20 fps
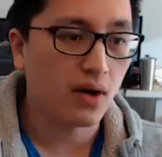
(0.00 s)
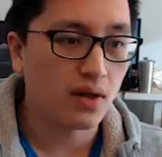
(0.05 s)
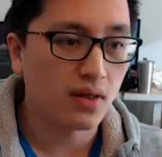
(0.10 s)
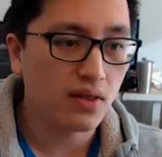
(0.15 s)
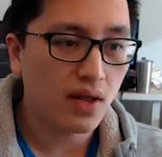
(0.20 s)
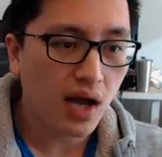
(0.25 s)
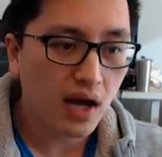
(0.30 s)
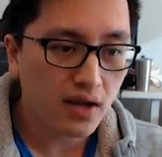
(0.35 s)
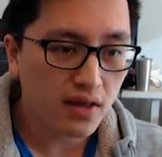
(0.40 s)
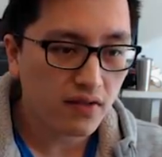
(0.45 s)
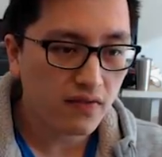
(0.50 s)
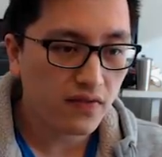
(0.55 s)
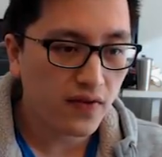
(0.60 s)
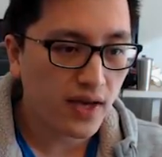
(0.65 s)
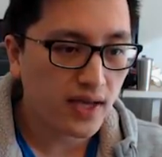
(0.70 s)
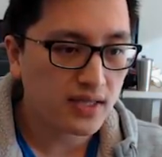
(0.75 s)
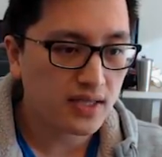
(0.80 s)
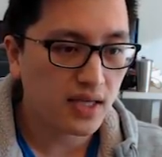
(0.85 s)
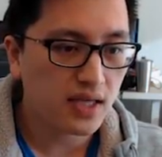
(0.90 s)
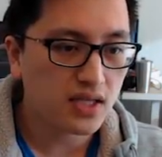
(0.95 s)
A lot of the
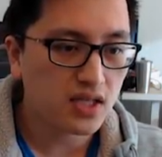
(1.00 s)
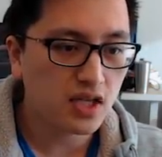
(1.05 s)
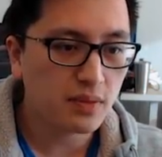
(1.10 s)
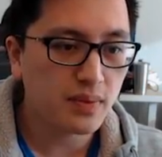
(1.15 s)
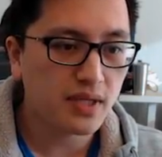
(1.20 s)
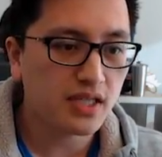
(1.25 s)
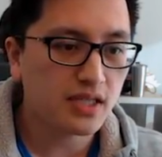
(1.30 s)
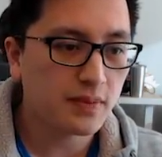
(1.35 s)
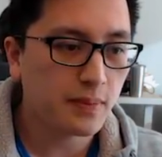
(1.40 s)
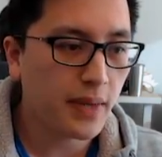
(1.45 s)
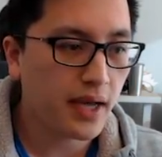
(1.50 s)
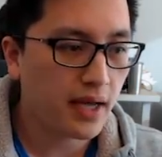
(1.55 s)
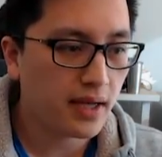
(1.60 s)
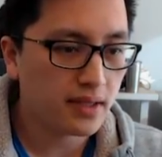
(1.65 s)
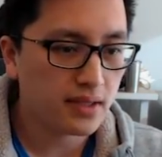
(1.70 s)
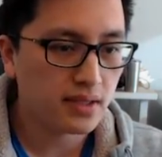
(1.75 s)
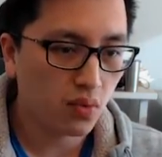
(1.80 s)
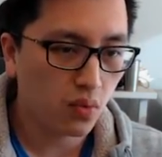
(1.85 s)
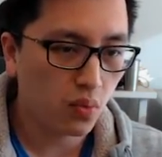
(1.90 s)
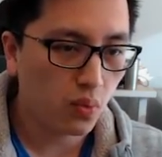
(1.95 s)
phase is going to be
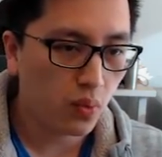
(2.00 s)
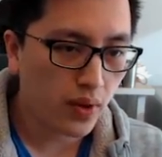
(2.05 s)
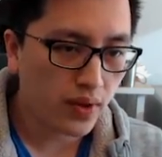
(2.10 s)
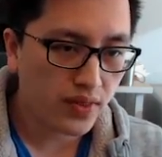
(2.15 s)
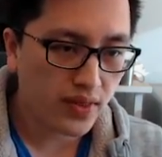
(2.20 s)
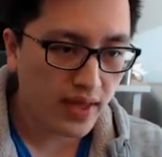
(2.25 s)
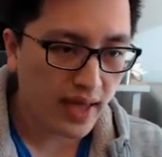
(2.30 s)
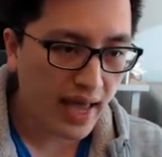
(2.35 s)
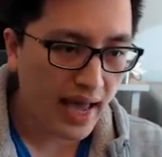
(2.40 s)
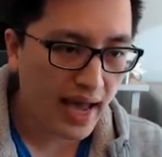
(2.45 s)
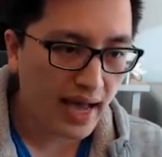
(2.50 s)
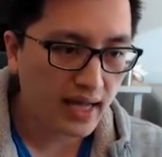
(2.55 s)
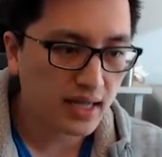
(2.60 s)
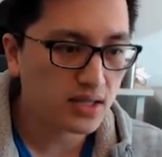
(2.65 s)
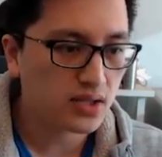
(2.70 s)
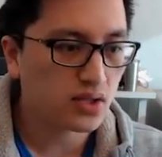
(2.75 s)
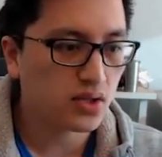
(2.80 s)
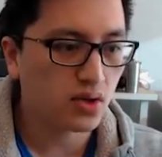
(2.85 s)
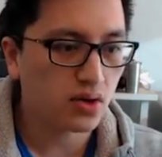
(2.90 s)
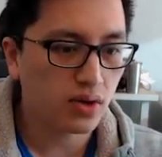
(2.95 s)
spent with the
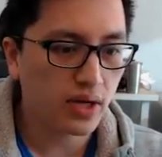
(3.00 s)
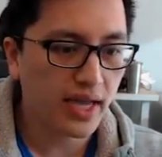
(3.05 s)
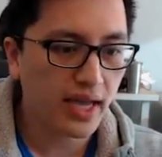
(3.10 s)
ads, you know,